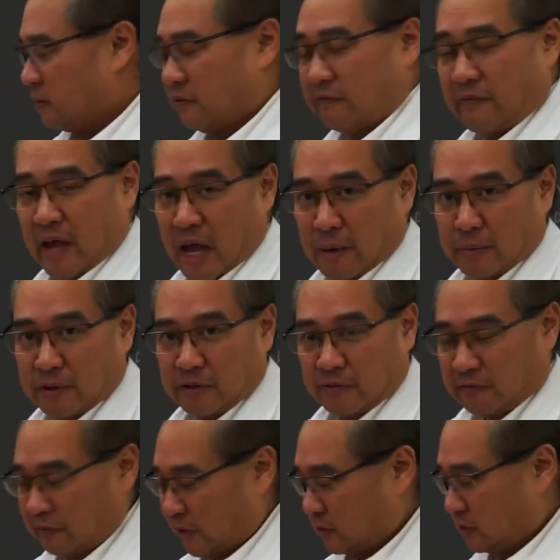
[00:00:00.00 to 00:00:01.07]
their family, their
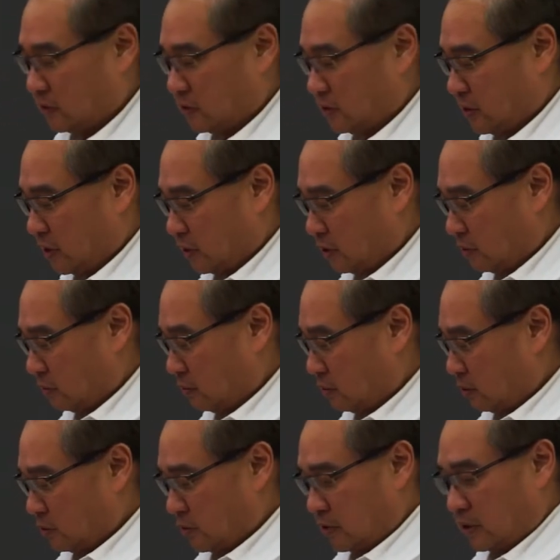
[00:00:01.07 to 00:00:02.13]
friends to see you
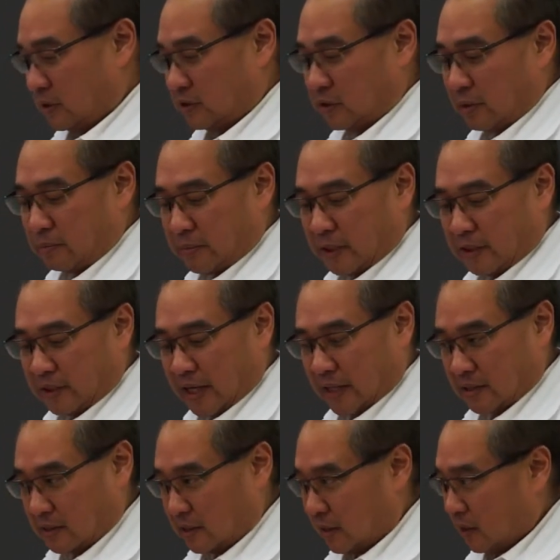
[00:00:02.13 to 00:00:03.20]
using something
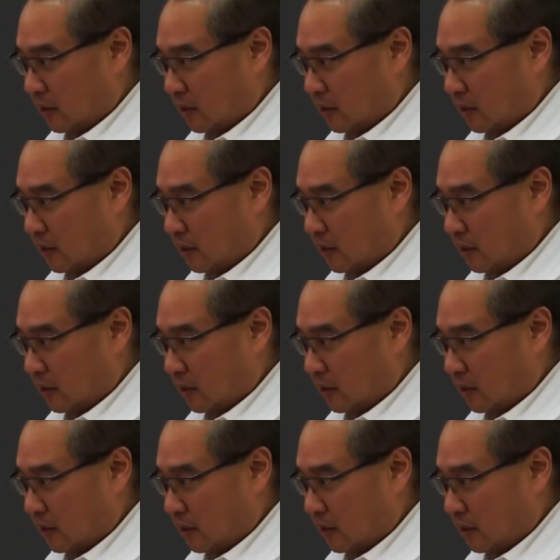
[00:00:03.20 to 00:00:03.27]
that